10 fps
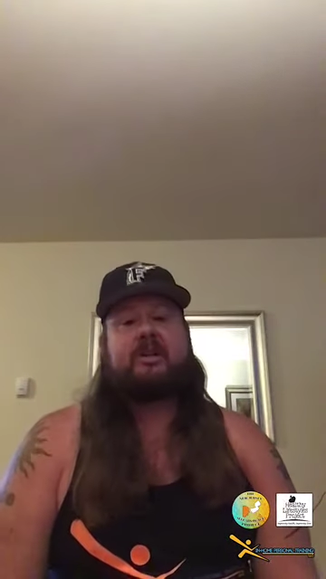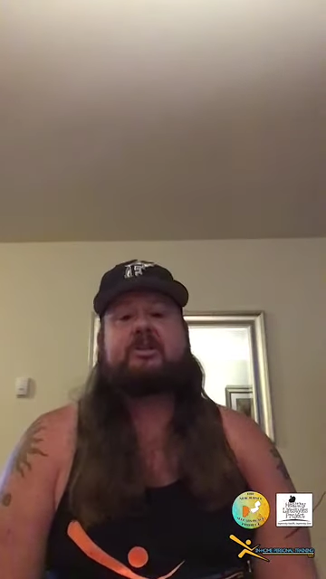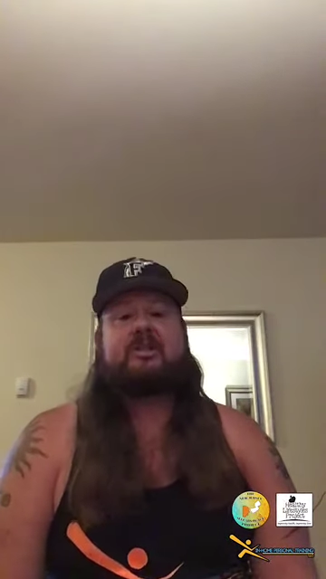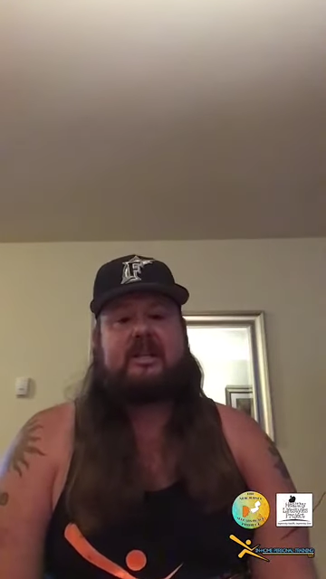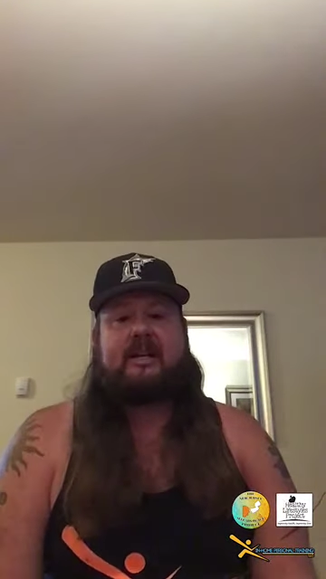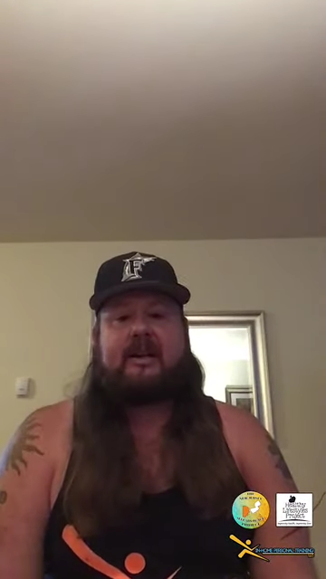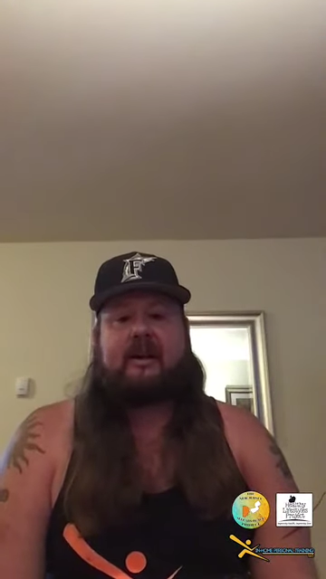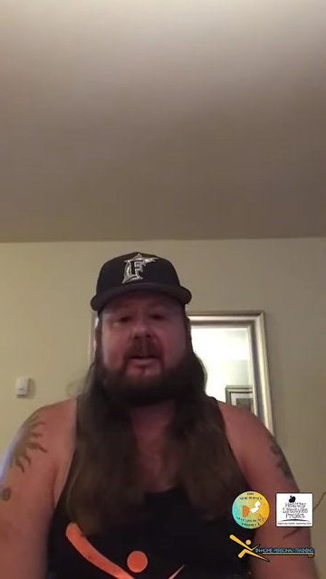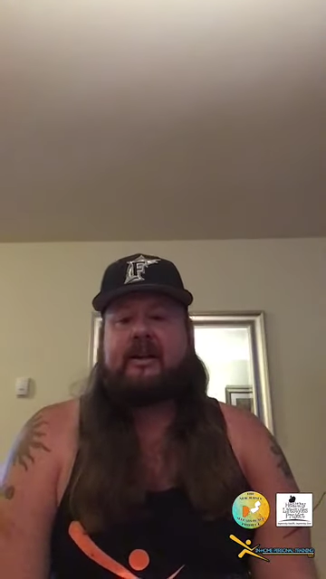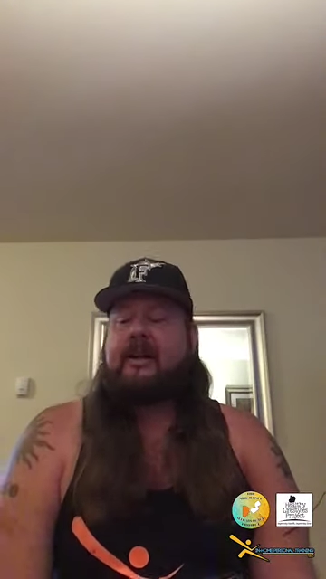you're sitting
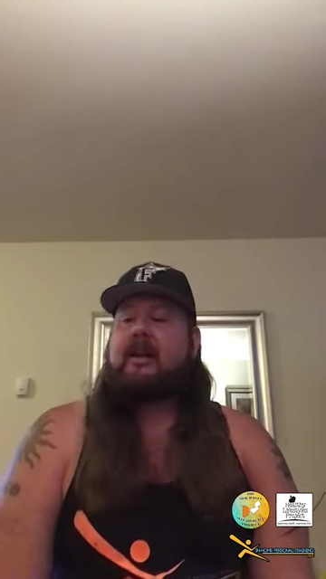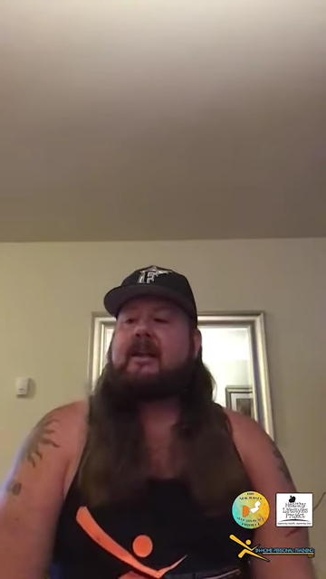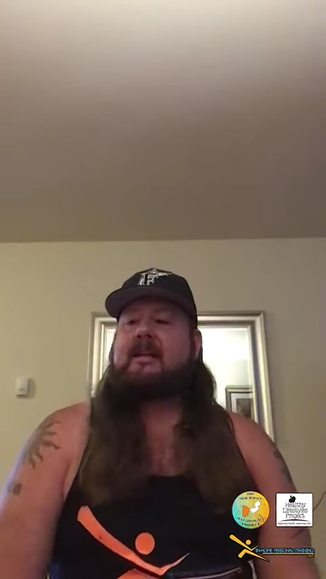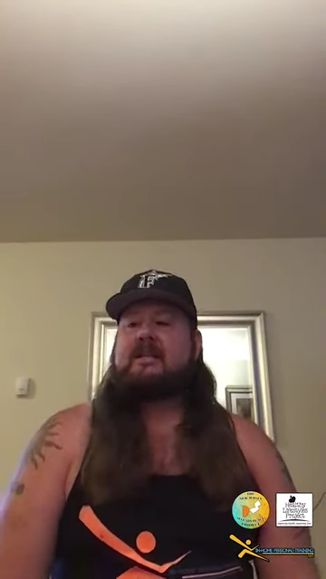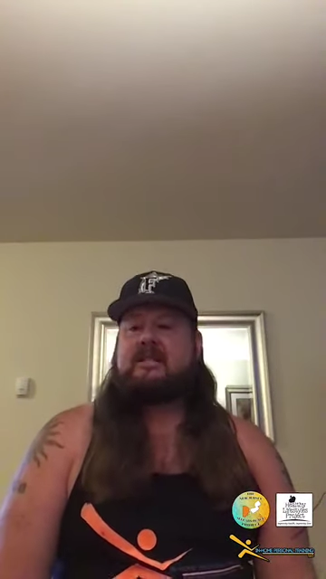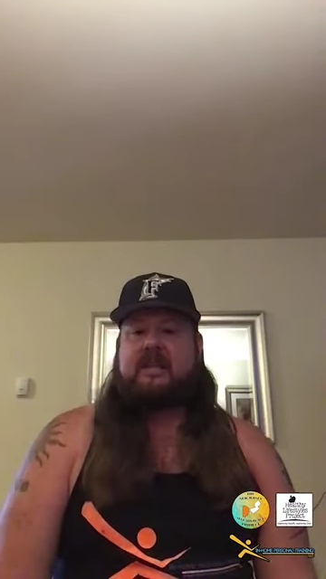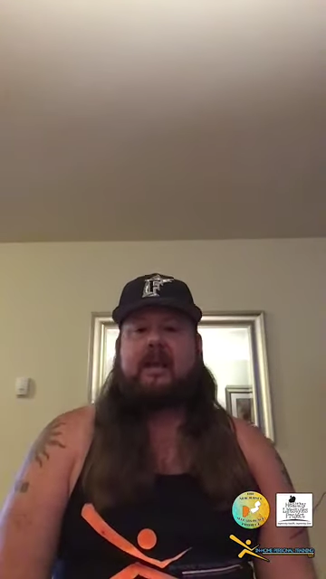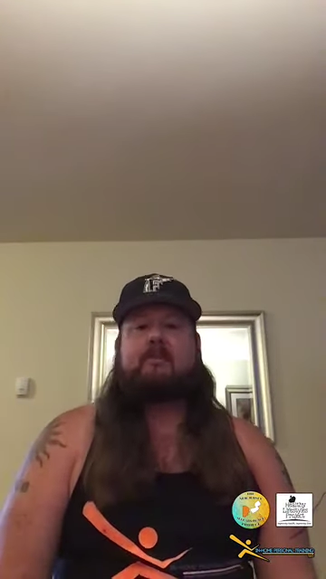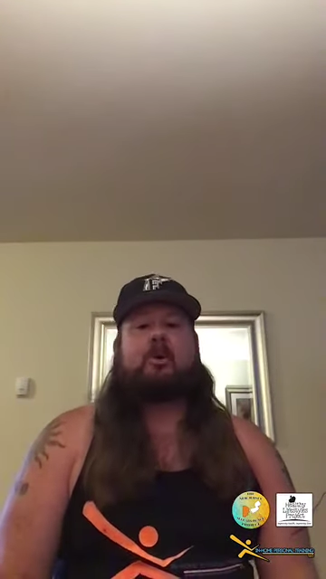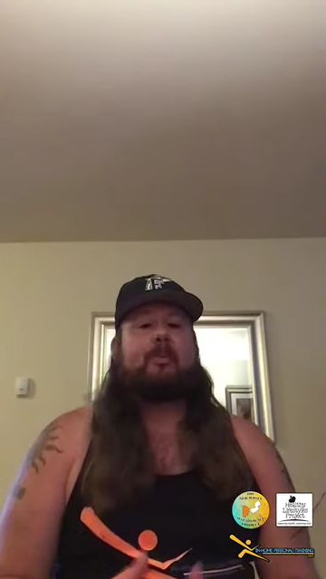on is
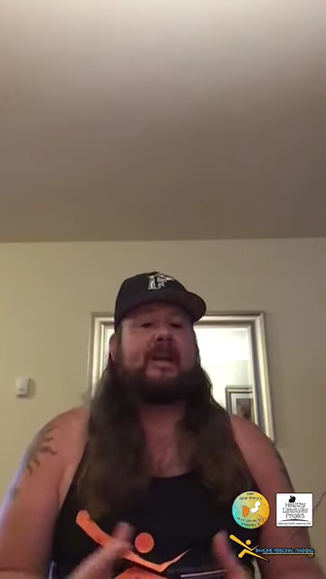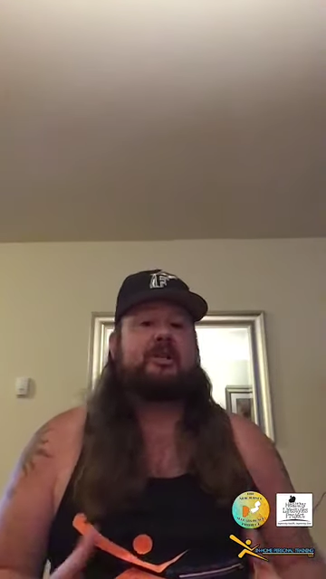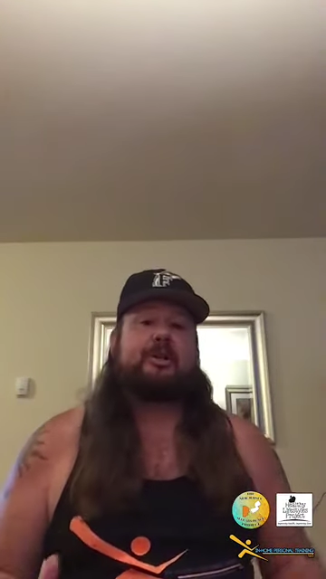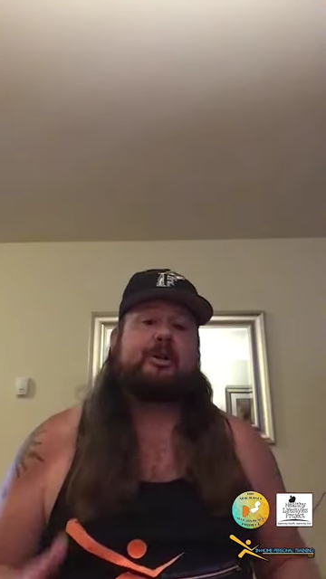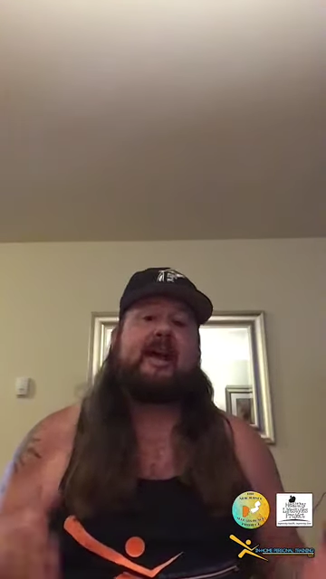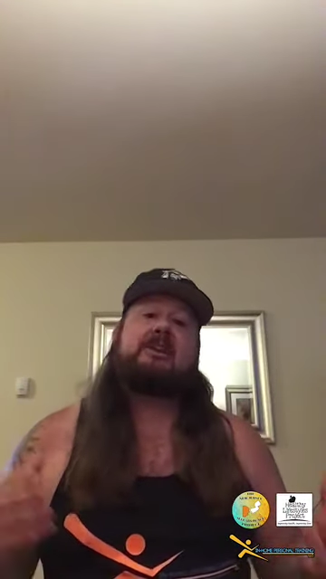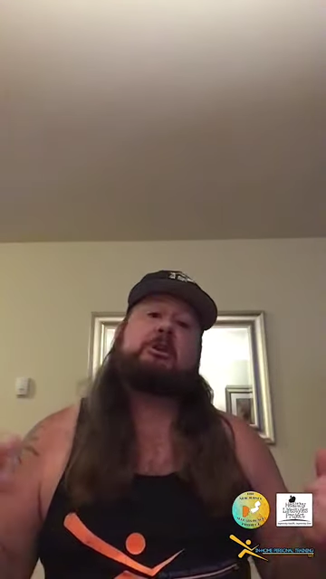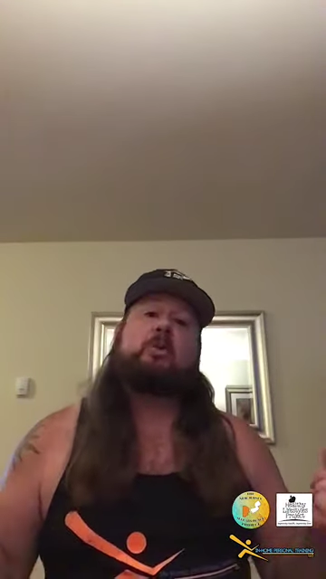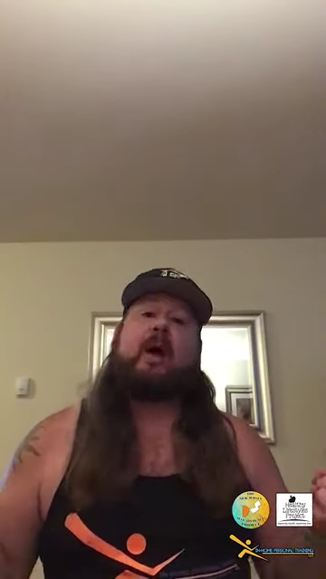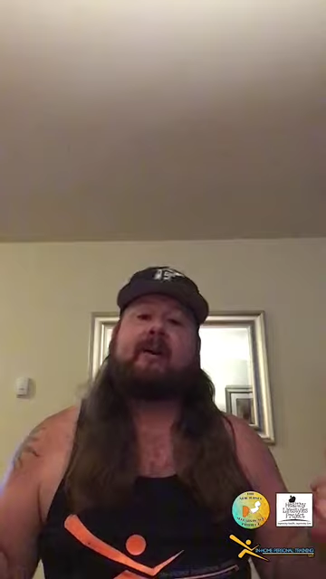stable. Make sure that
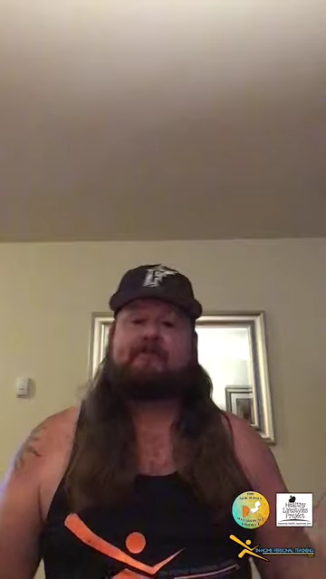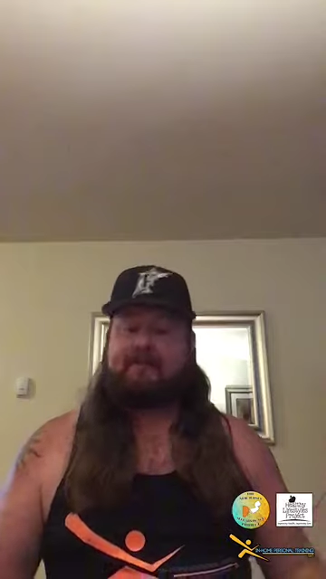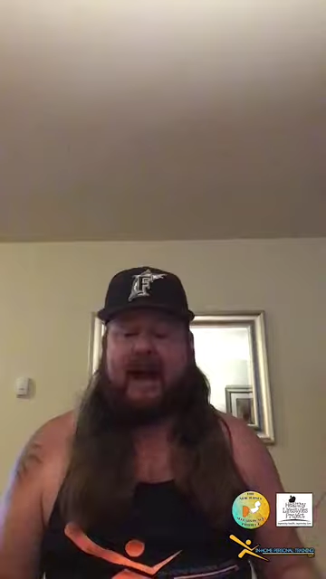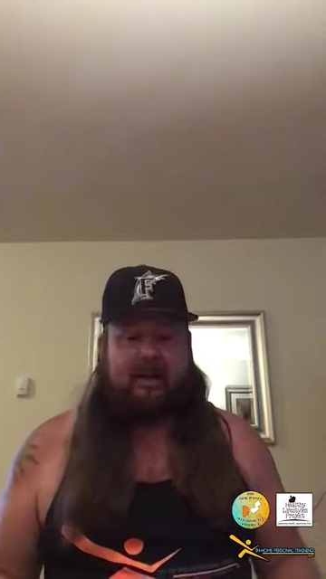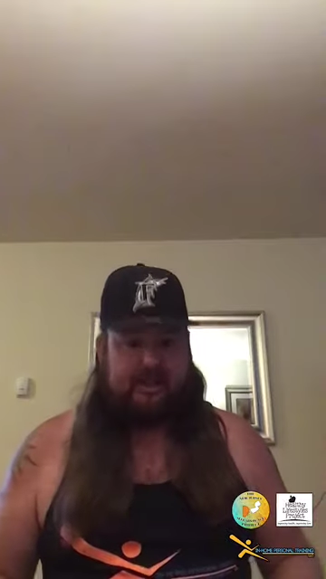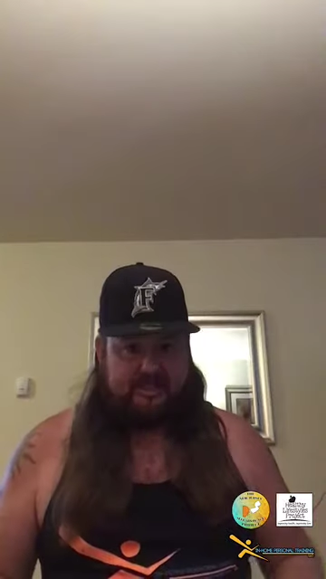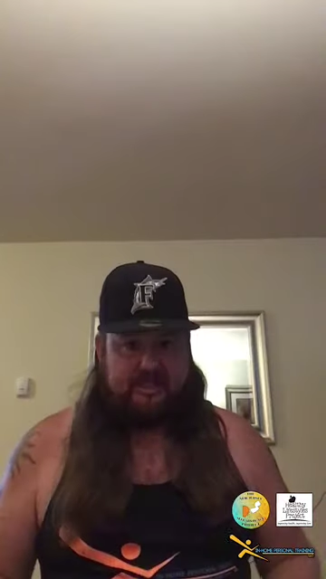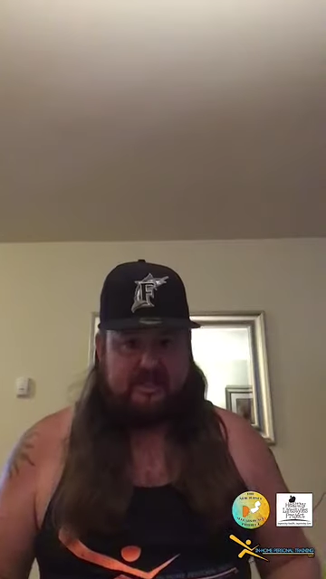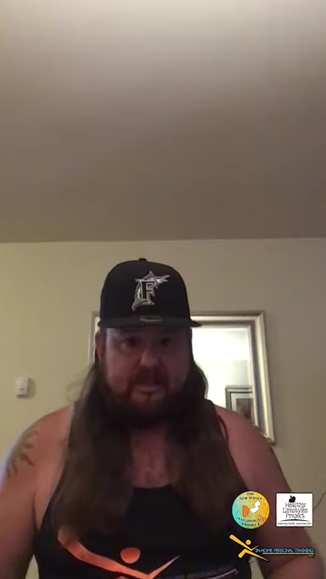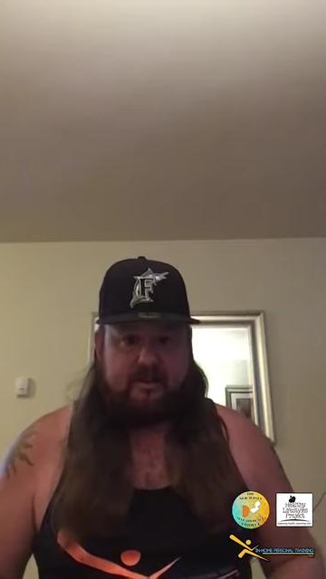you have
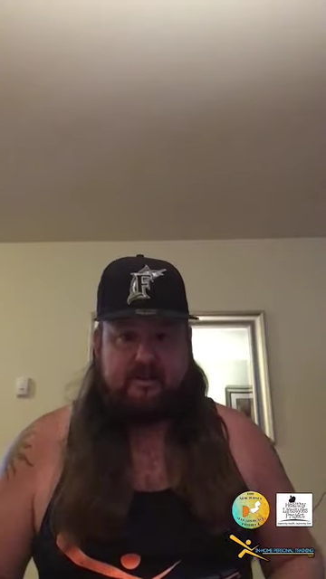balance.